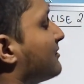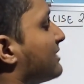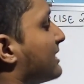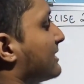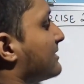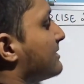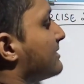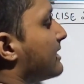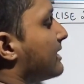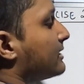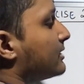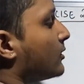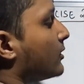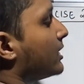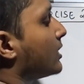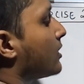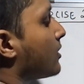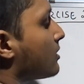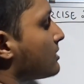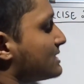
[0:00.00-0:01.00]
rather than
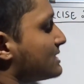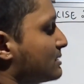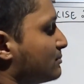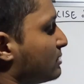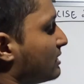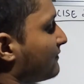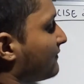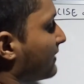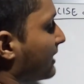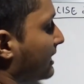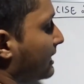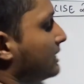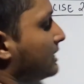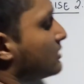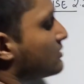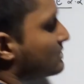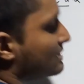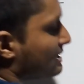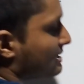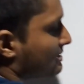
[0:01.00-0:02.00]
going on simplifying
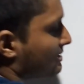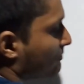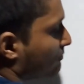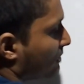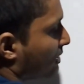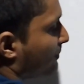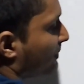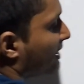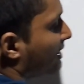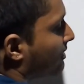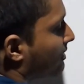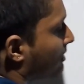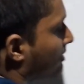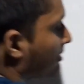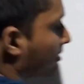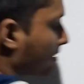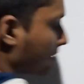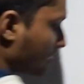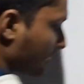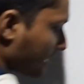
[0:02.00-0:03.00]
using some big
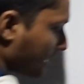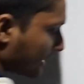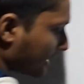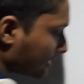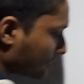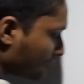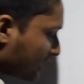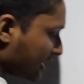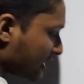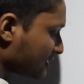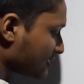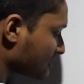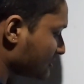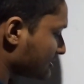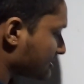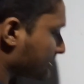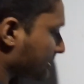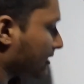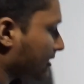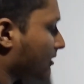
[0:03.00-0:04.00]

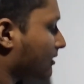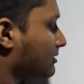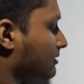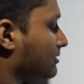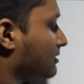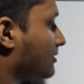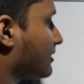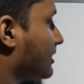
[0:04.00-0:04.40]
calculations and all.